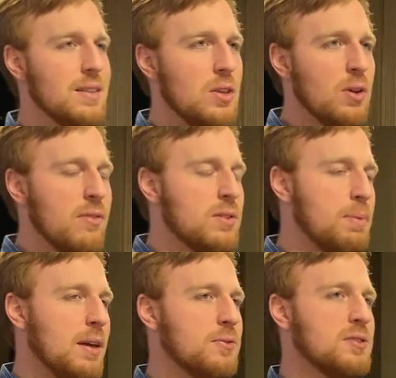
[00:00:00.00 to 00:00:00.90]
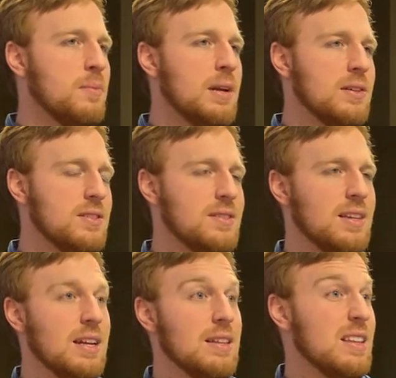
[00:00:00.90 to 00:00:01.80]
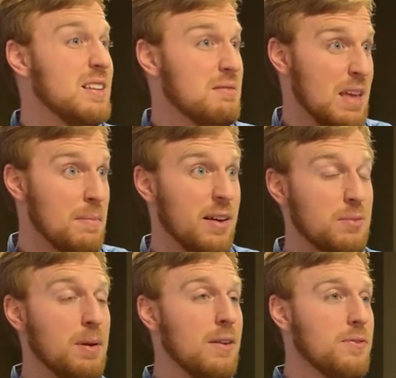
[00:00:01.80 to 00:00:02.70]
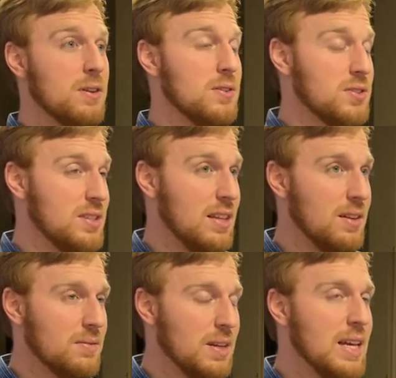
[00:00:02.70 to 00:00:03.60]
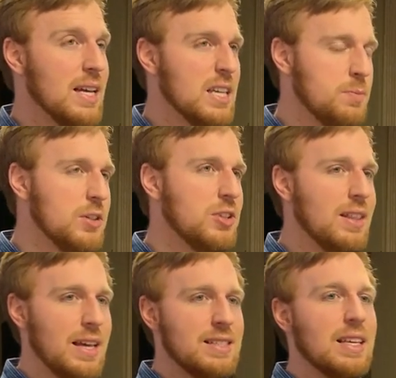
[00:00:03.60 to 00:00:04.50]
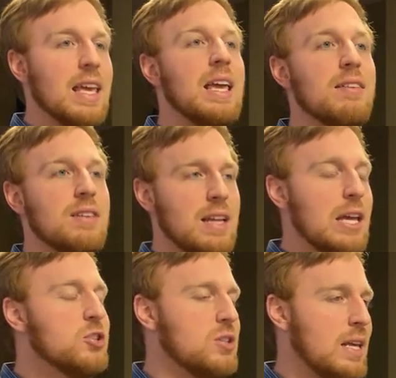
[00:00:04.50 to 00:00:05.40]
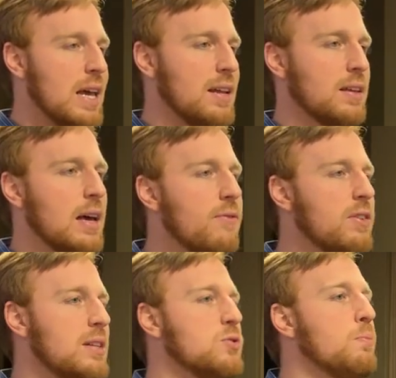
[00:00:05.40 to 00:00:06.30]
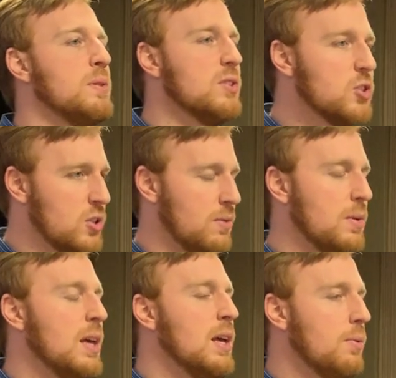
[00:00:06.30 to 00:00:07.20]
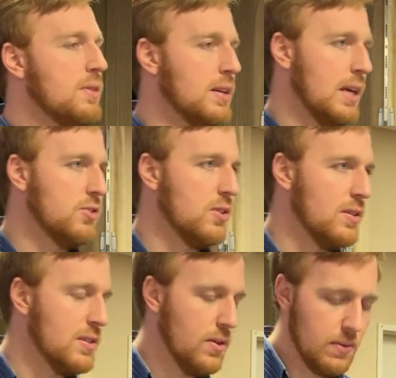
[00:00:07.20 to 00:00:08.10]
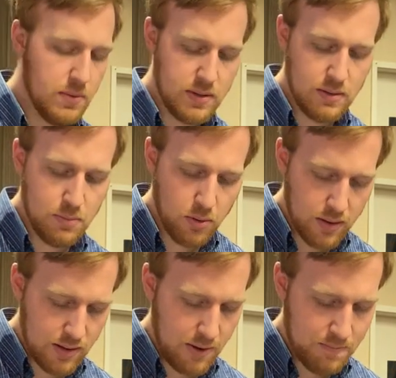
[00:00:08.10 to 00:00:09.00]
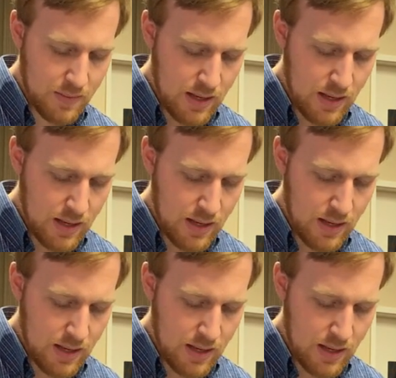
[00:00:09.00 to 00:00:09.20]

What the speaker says: you have to pay for someone else's sin and then they might have to pay for your sin. Especially as the king of the nation, he had a covenantal position with the nation, and so it was important there.